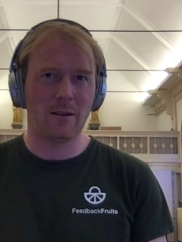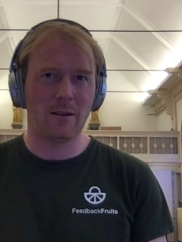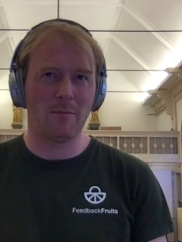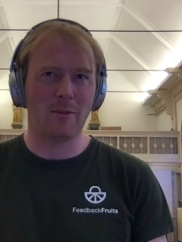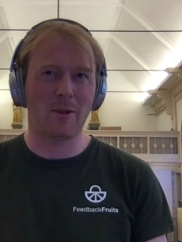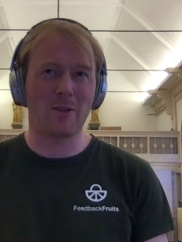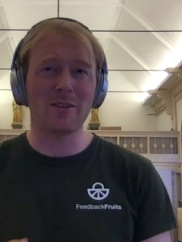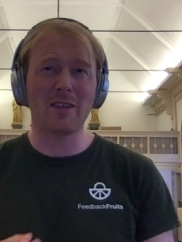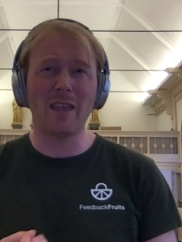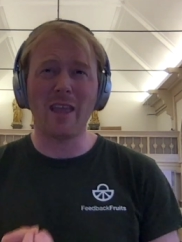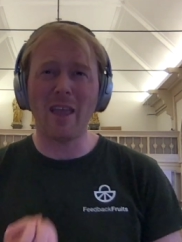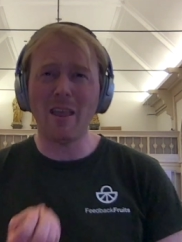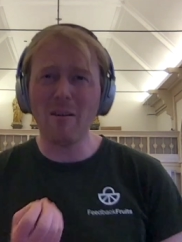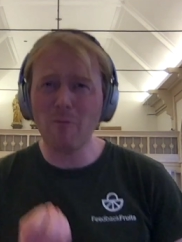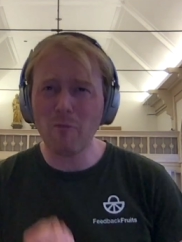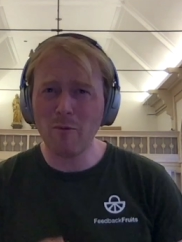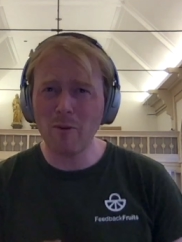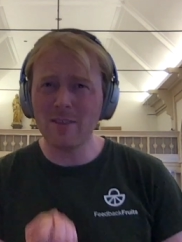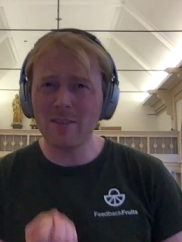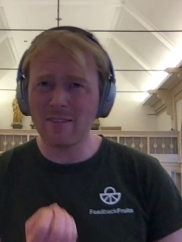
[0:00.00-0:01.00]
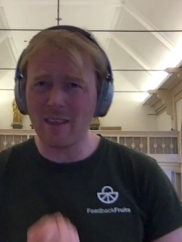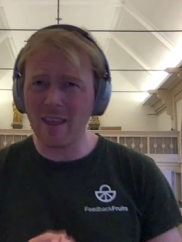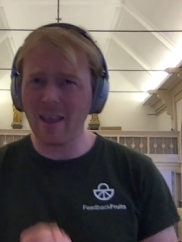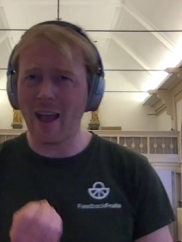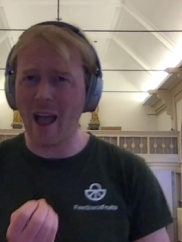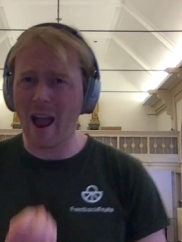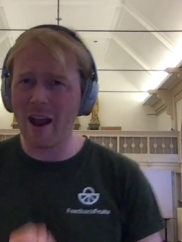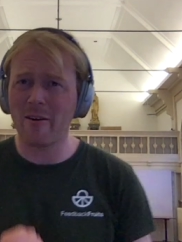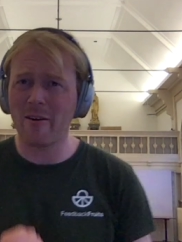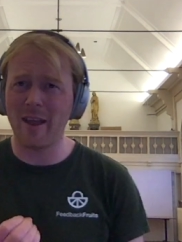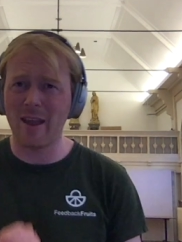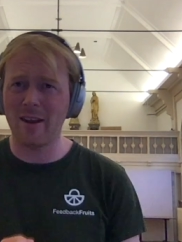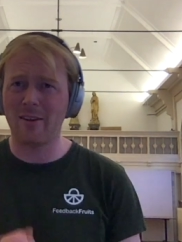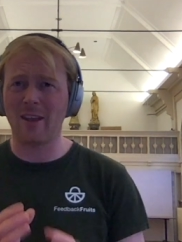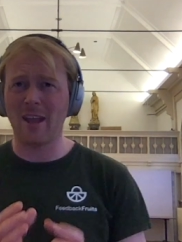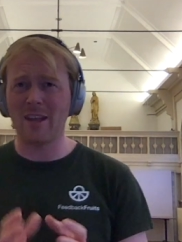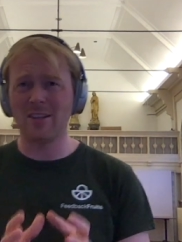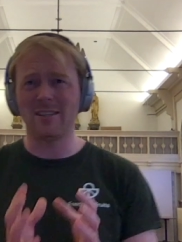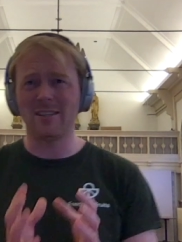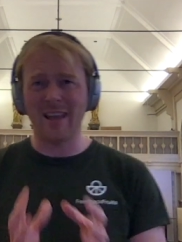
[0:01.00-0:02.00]
Because if we take higher
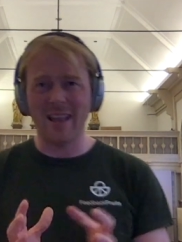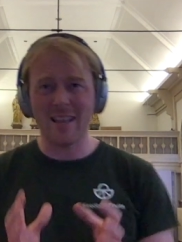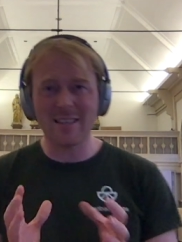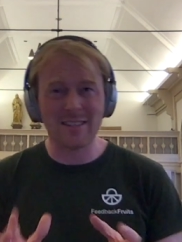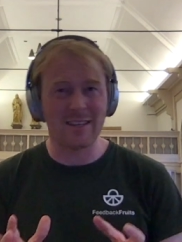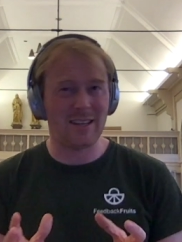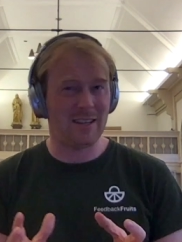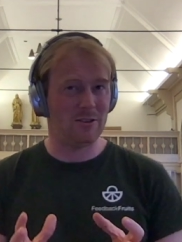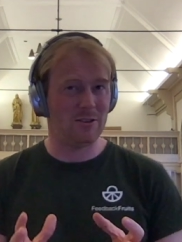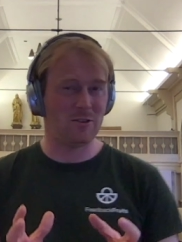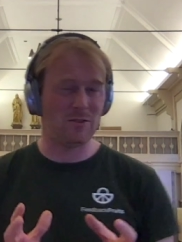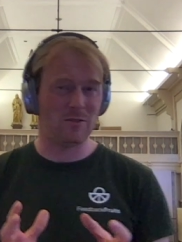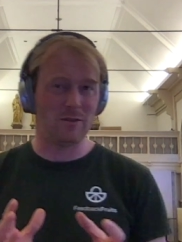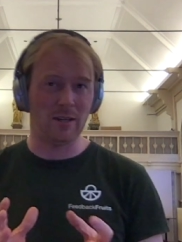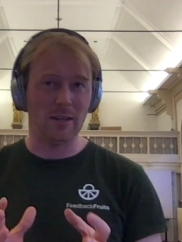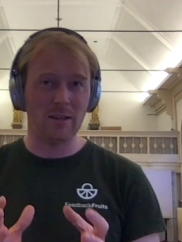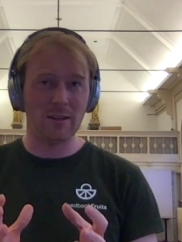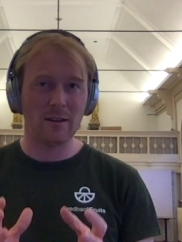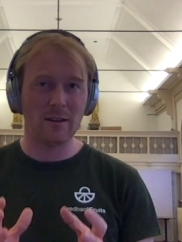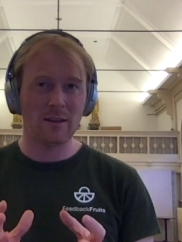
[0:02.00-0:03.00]
education as an industry,